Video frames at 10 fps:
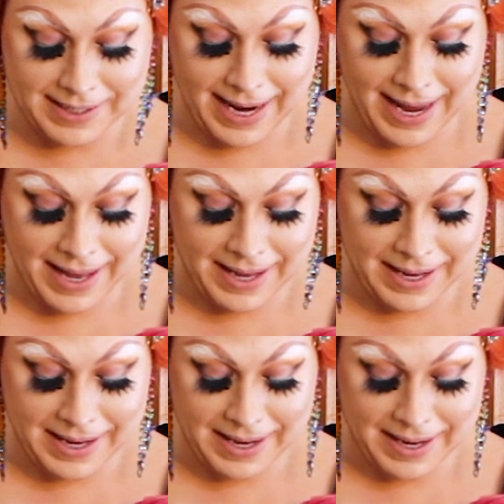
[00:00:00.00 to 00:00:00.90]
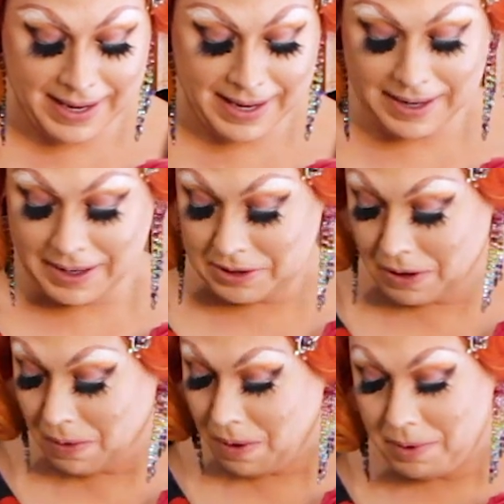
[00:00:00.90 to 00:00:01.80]
it.
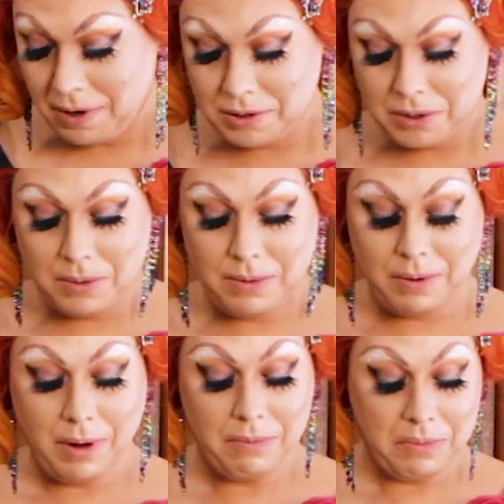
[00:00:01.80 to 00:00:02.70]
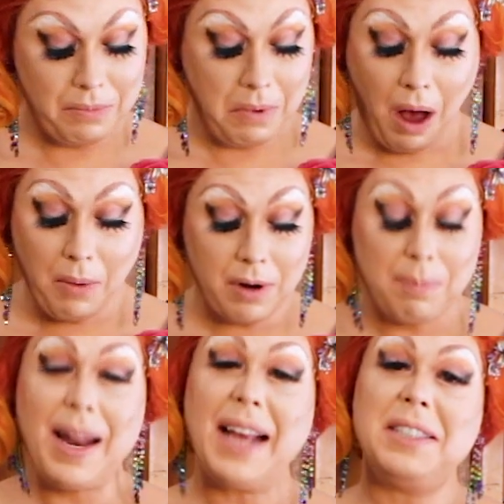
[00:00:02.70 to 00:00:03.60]
So I'm going to
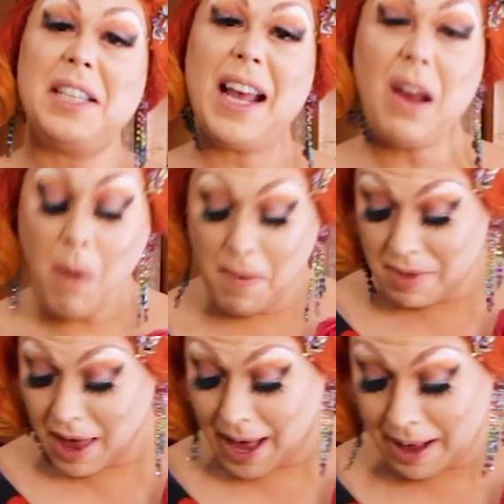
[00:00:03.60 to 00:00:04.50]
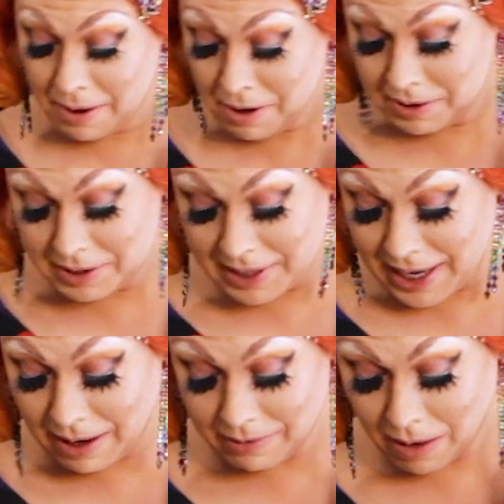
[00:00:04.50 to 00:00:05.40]
place the yellow on there.
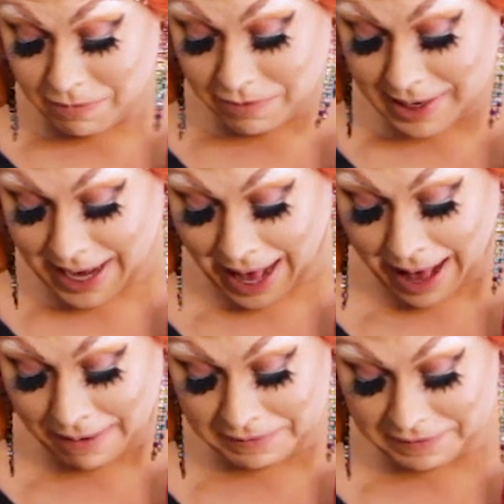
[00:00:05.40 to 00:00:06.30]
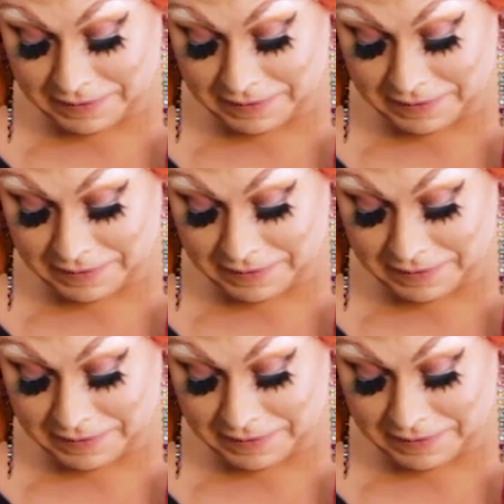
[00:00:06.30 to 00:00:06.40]
See, I don't really have